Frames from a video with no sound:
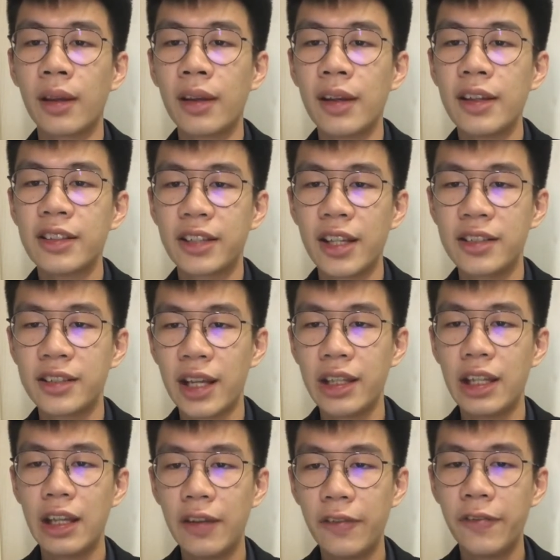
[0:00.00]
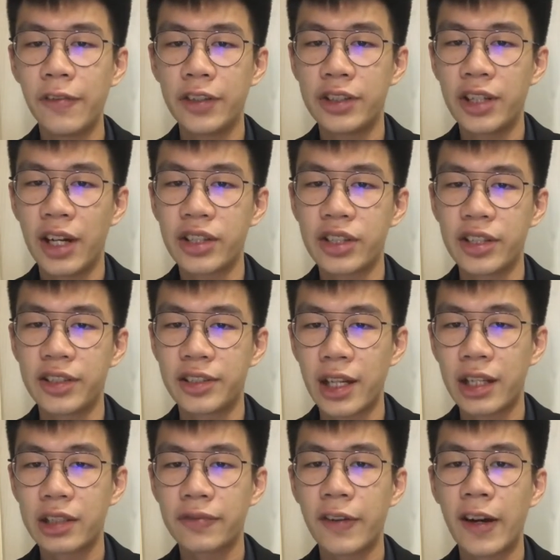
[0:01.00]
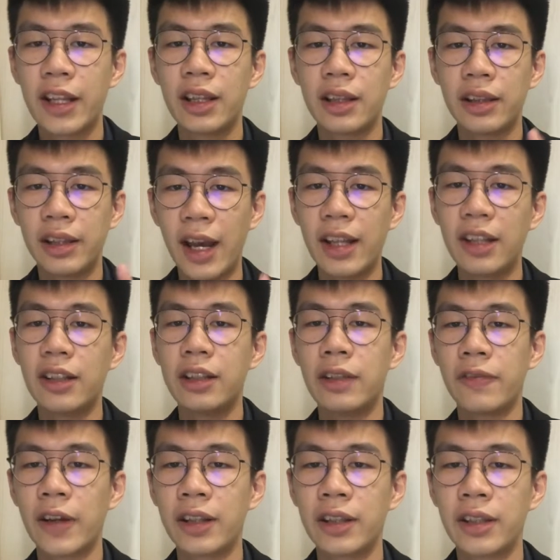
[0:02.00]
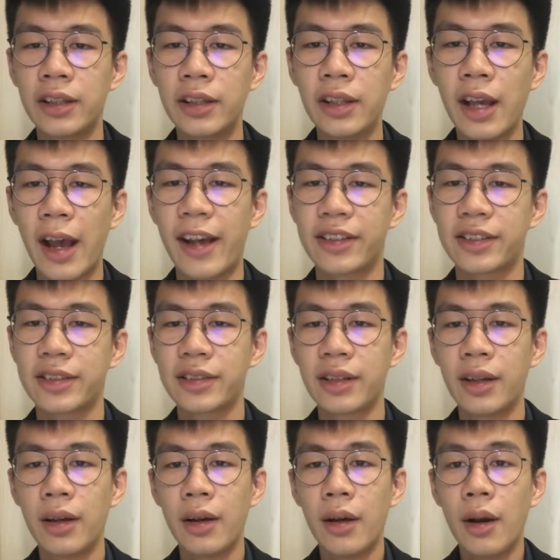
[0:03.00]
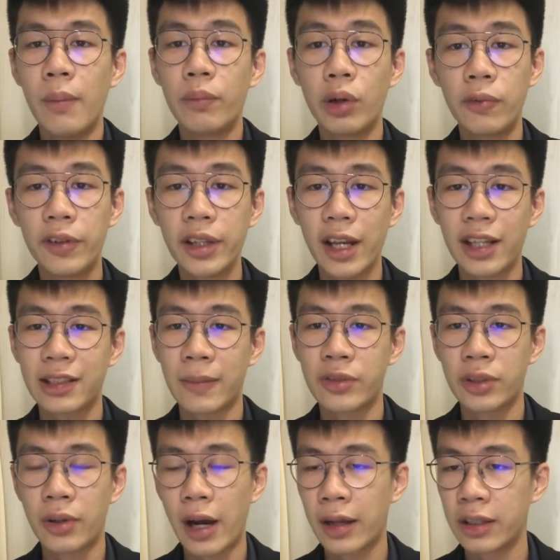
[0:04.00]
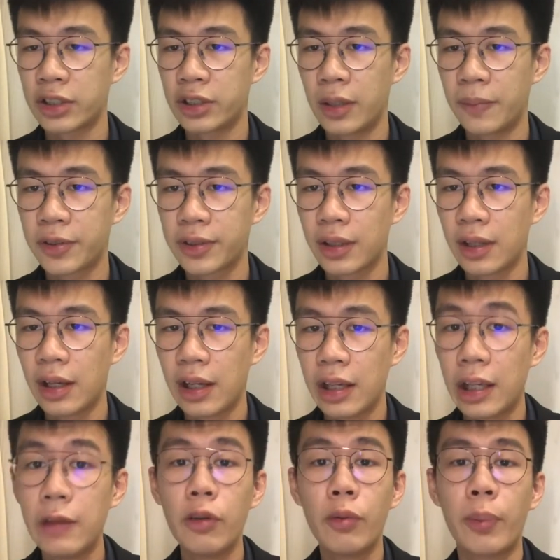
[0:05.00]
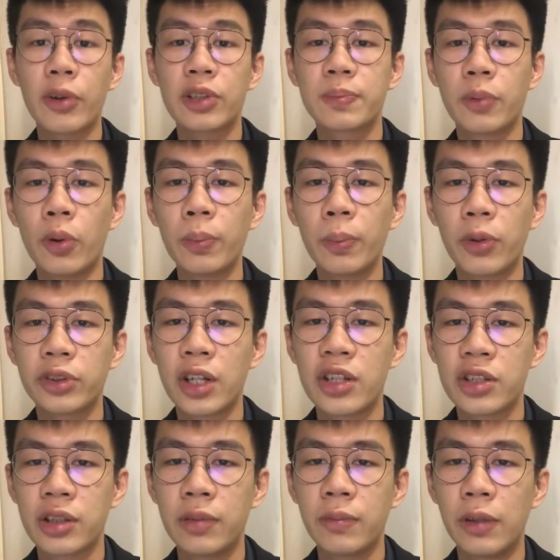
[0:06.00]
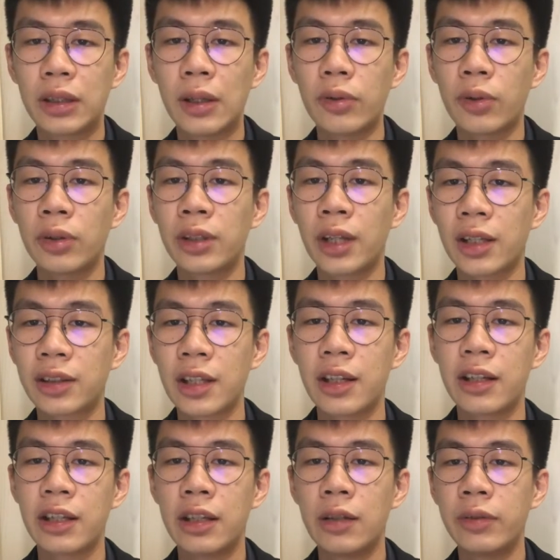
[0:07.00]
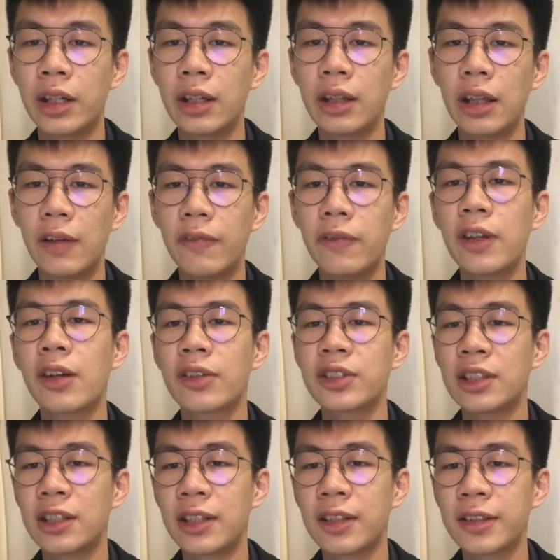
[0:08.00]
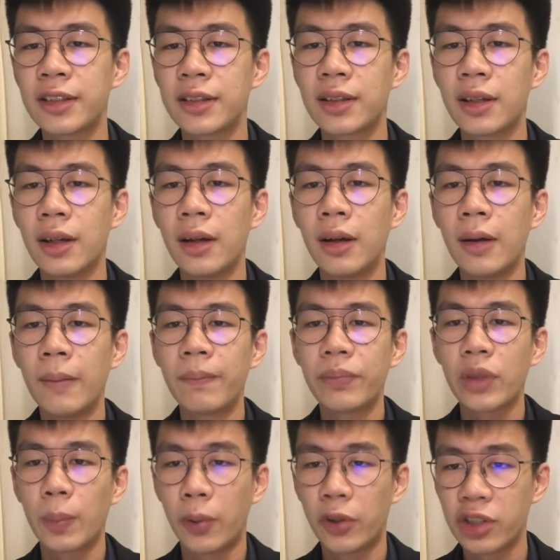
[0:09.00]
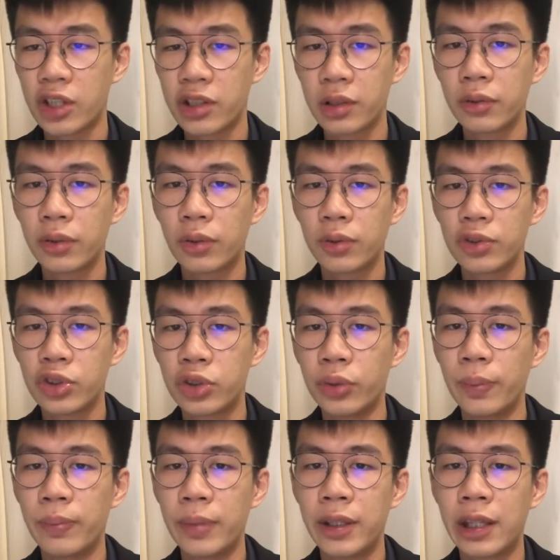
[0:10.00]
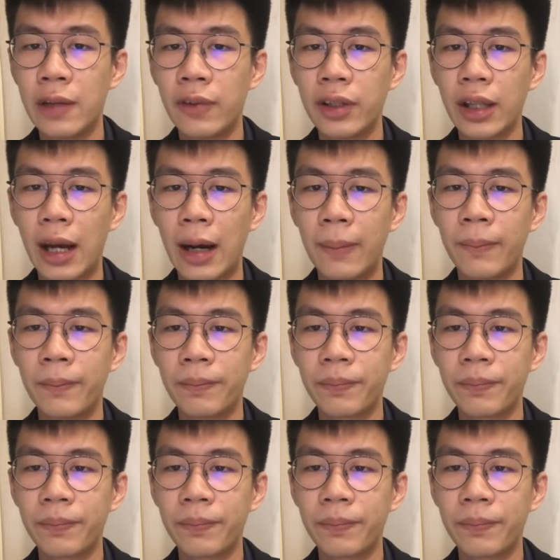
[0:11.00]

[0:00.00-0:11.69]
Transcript: states that if a judge is satisfied that the defendant has proven exceptional hardships, he will postpone possession without conducting a hearing if he considers the possession should be given up